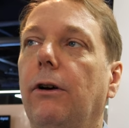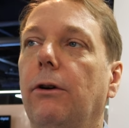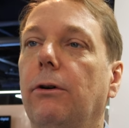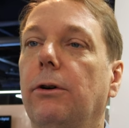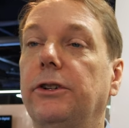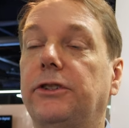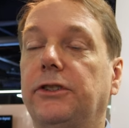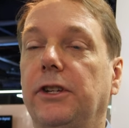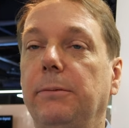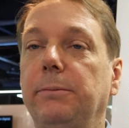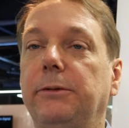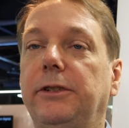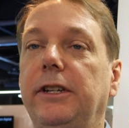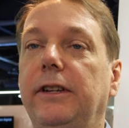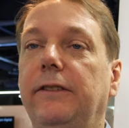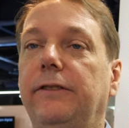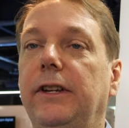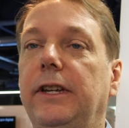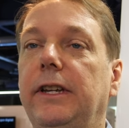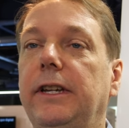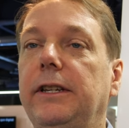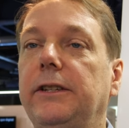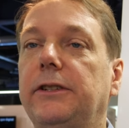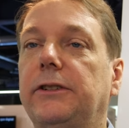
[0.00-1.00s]
Or some
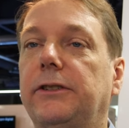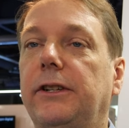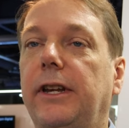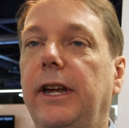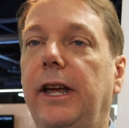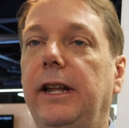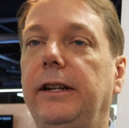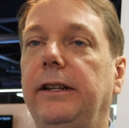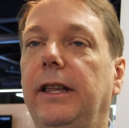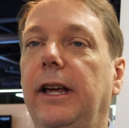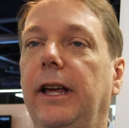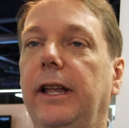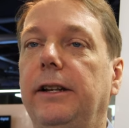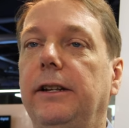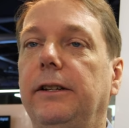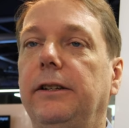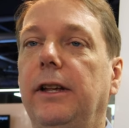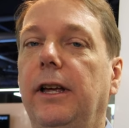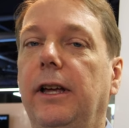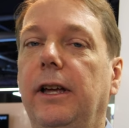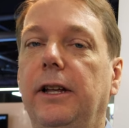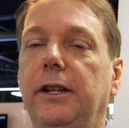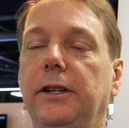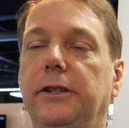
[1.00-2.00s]
TVs can
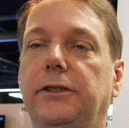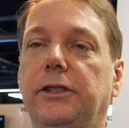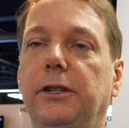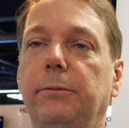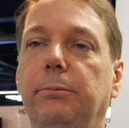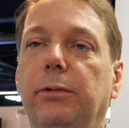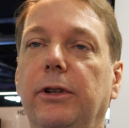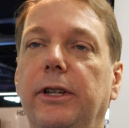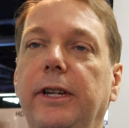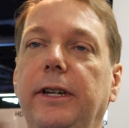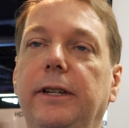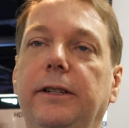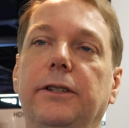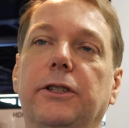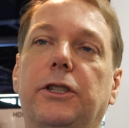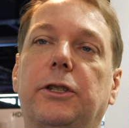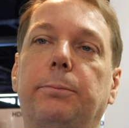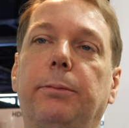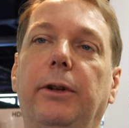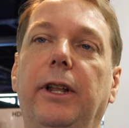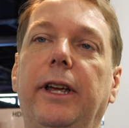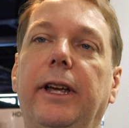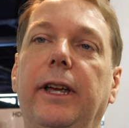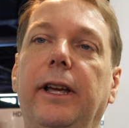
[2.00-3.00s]
then simply
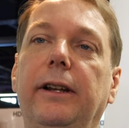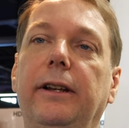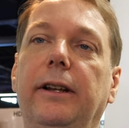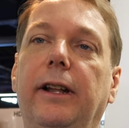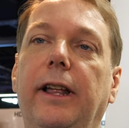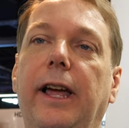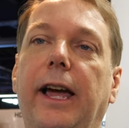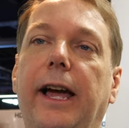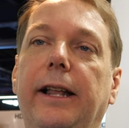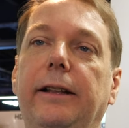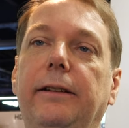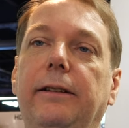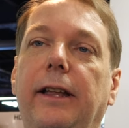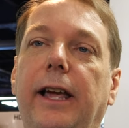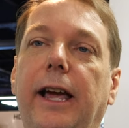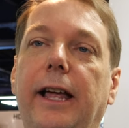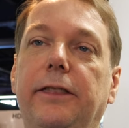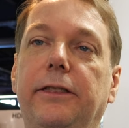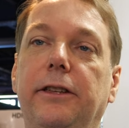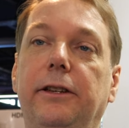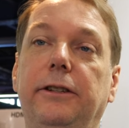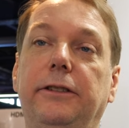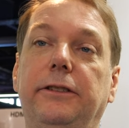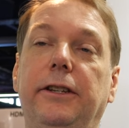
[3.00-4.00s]
display it
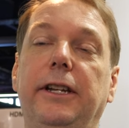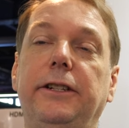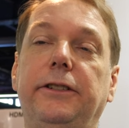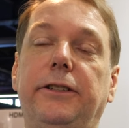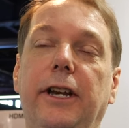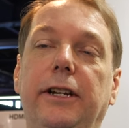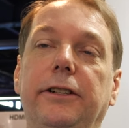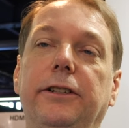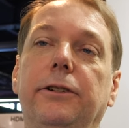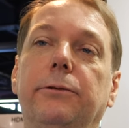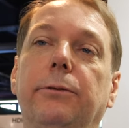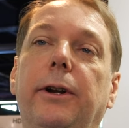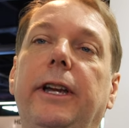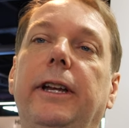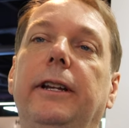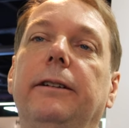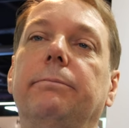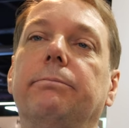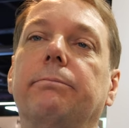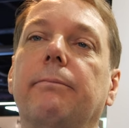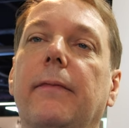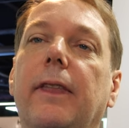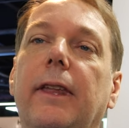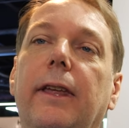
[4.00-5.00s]
at the intended rate,
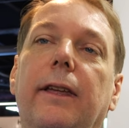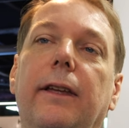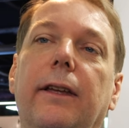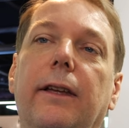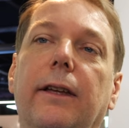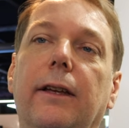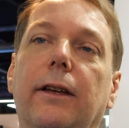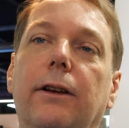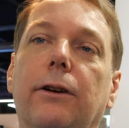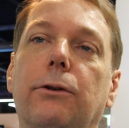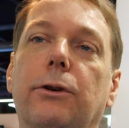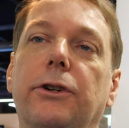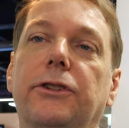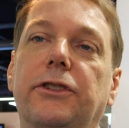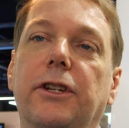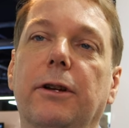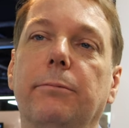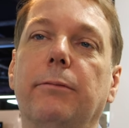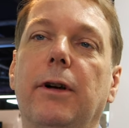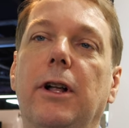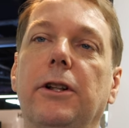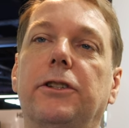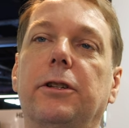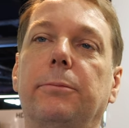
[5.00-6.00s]
or
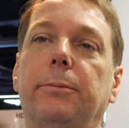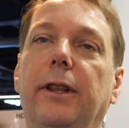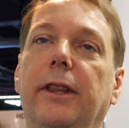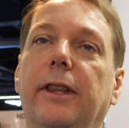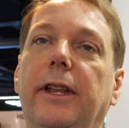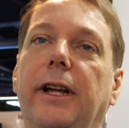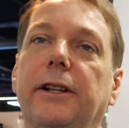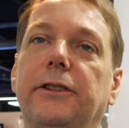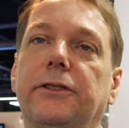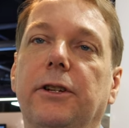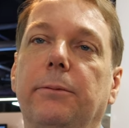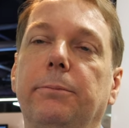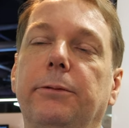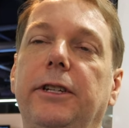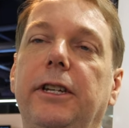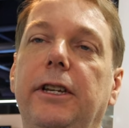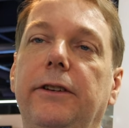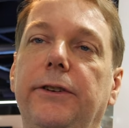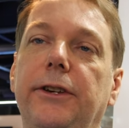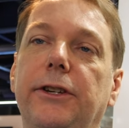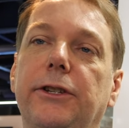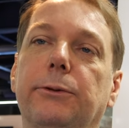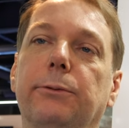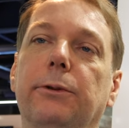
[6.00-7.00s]
some multiple of that. Some
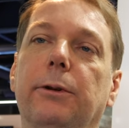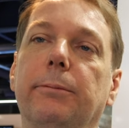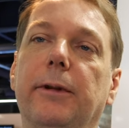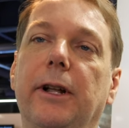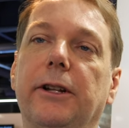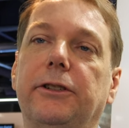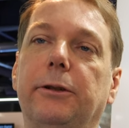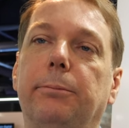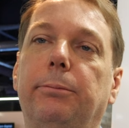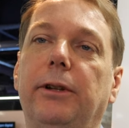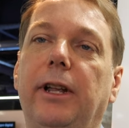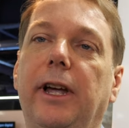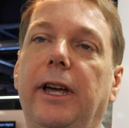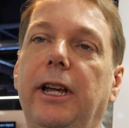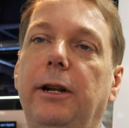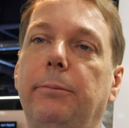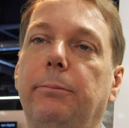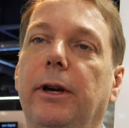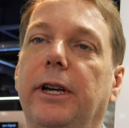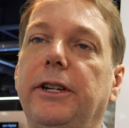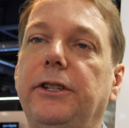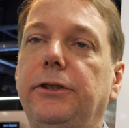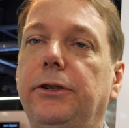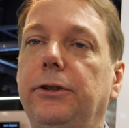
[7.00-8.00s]
TVs will multiply
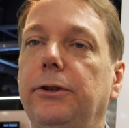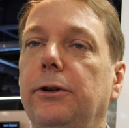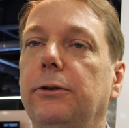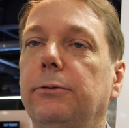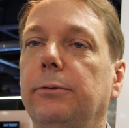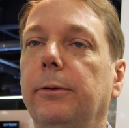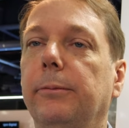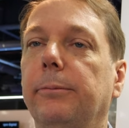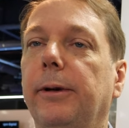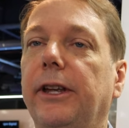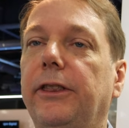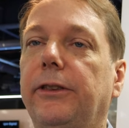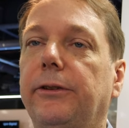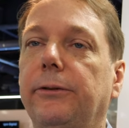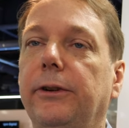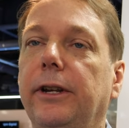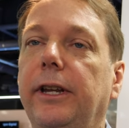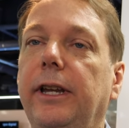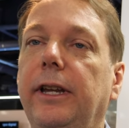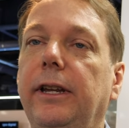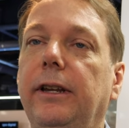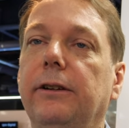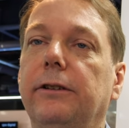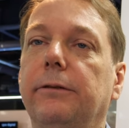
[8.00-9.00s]
it by 2 or by
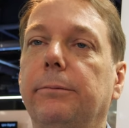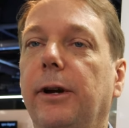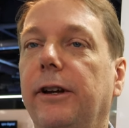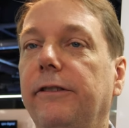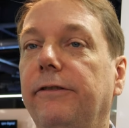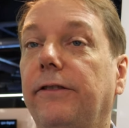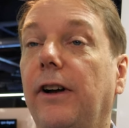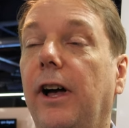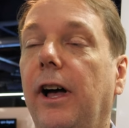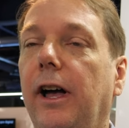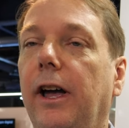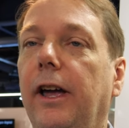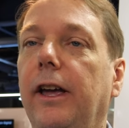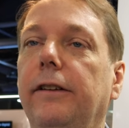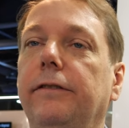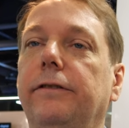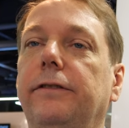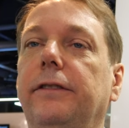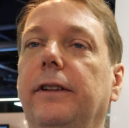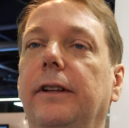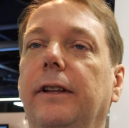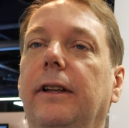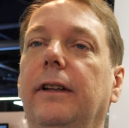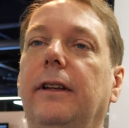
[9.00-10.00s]
3 or by
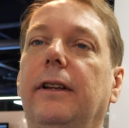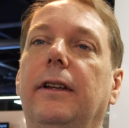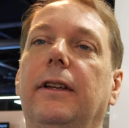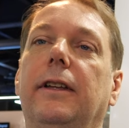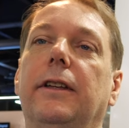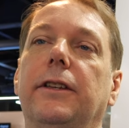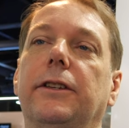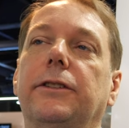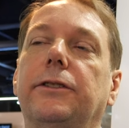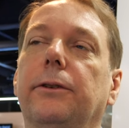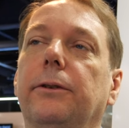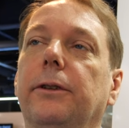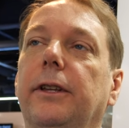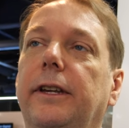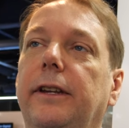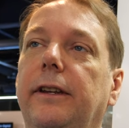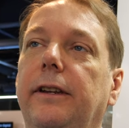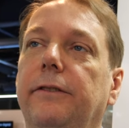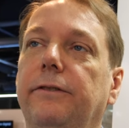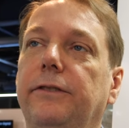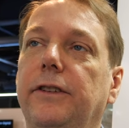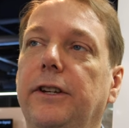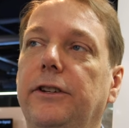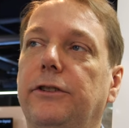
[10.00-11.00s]
5. So like
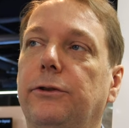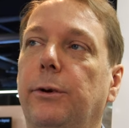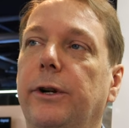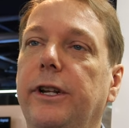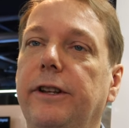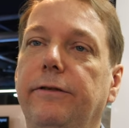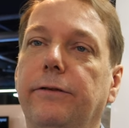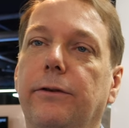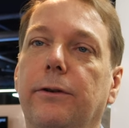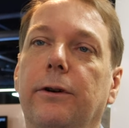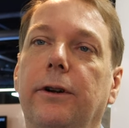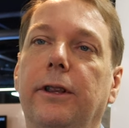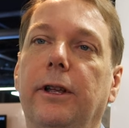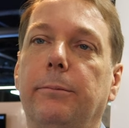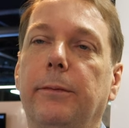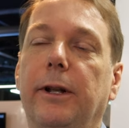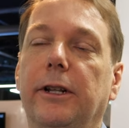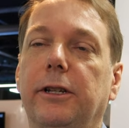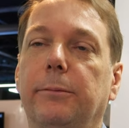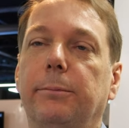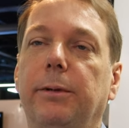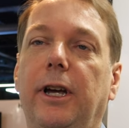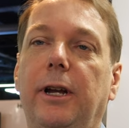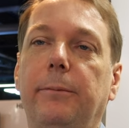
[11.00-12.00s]
you did 24, they'll
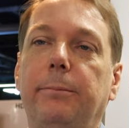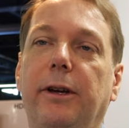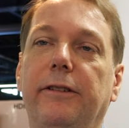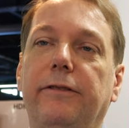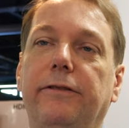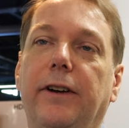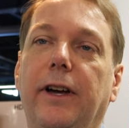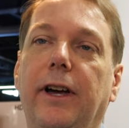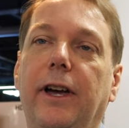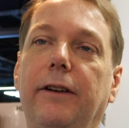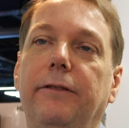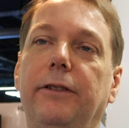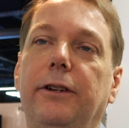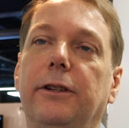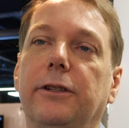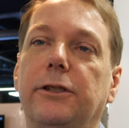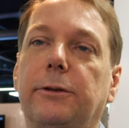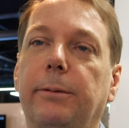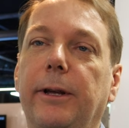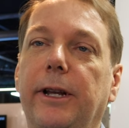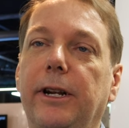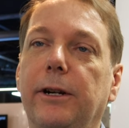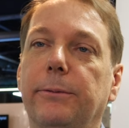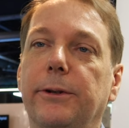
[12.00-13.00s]
multiply it by 5 and
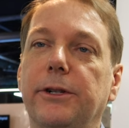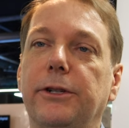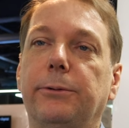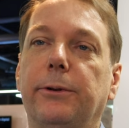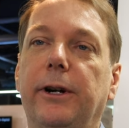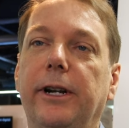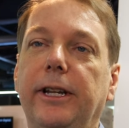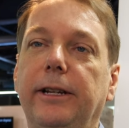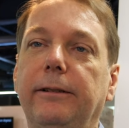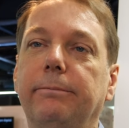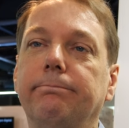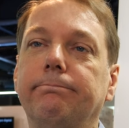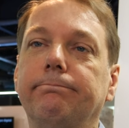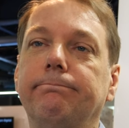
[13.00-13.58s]
display it at 120.